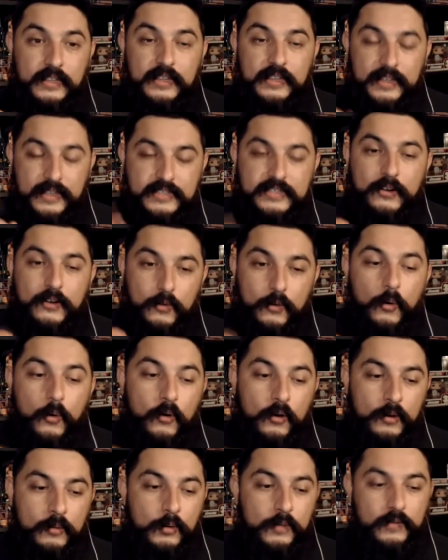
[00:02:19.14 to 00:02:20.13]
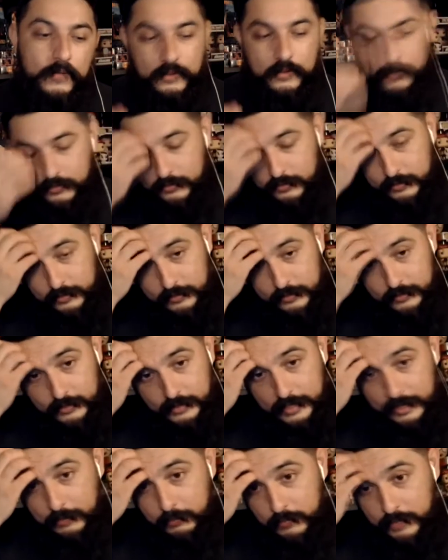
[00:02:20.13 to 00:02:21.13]
is a horror movie, dude.
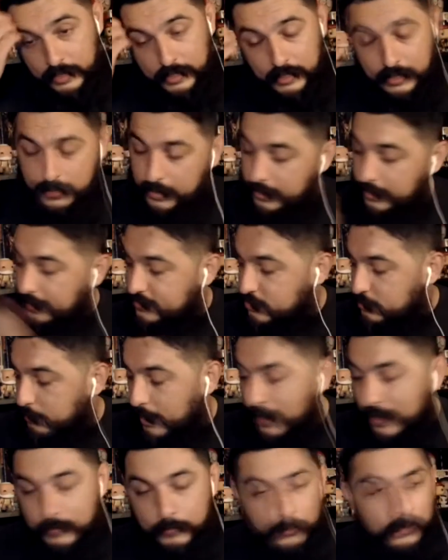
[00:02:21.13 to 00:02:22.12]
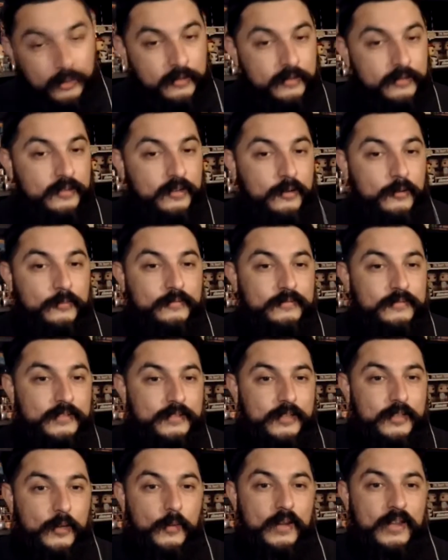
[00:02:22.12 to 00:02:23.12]
I got your back, brother. Don't
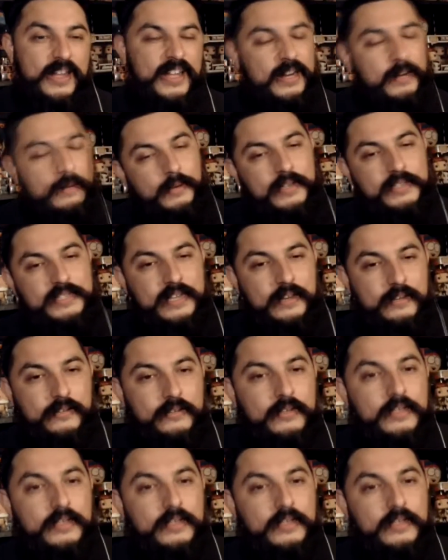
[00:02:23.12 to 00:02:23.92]
let anybody tell you.